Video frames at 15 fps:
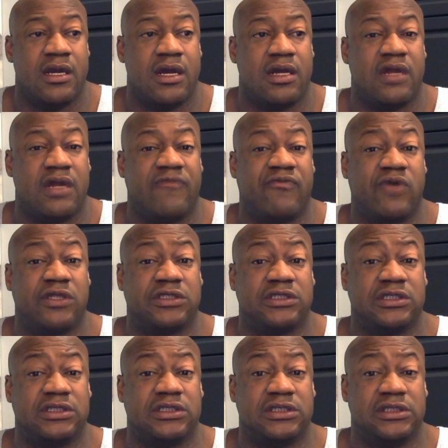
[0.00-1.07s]
And
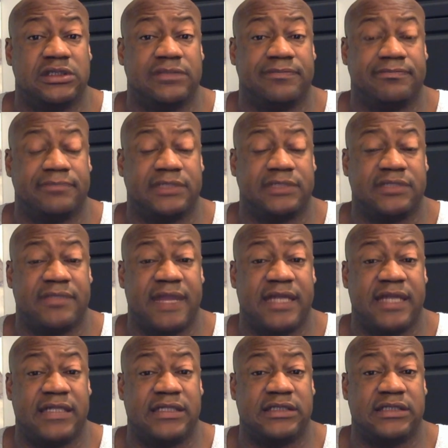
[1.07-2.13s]
unfortunately, this
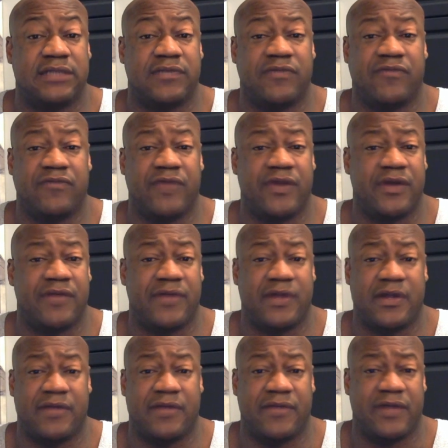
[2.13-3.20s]
man did something very,
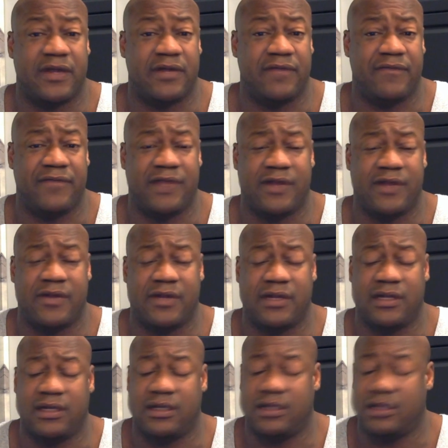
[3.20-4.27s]
very, very,
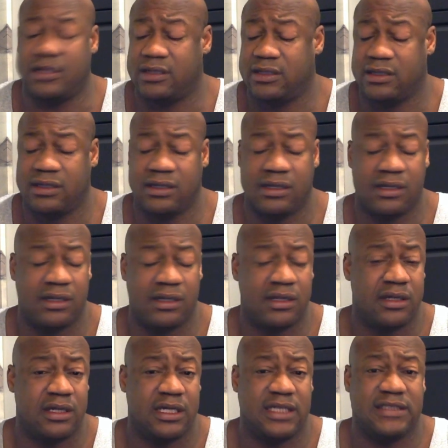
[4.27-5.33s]
very
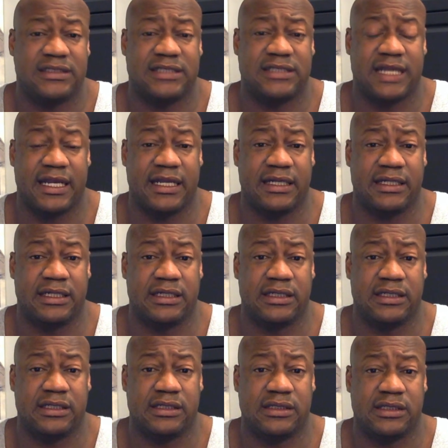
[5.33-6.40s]
insane
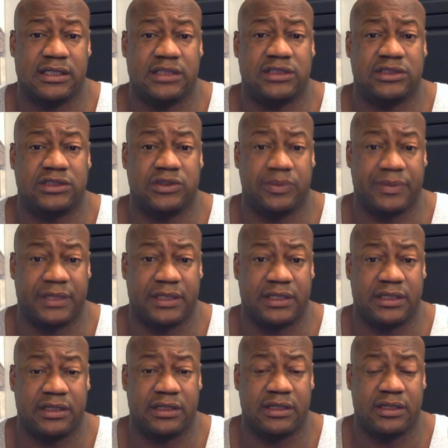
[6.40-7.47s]
and stupid.
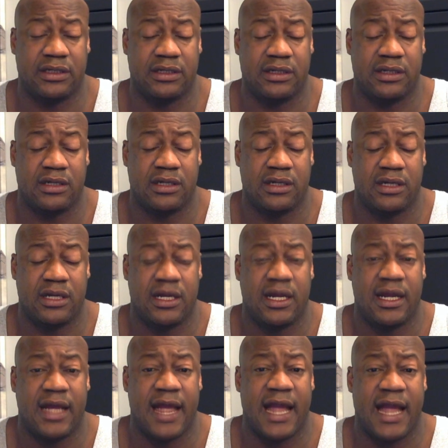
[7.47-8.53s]

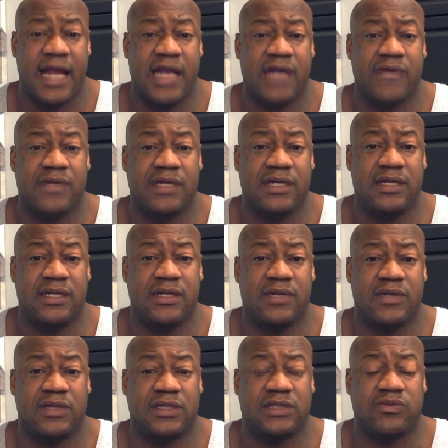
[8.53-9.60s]
Angry
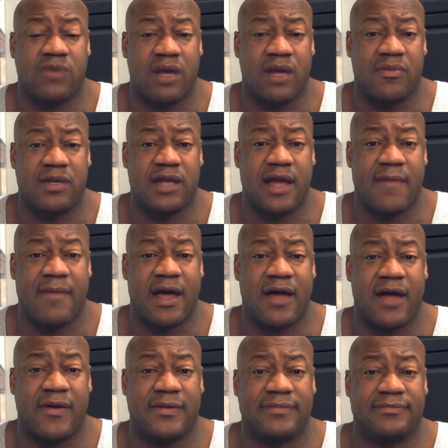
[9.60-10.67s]
with this woman
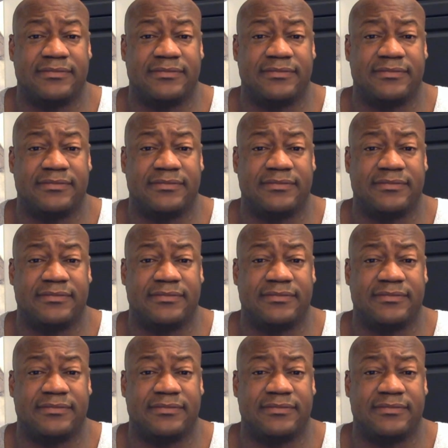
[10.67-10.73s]
about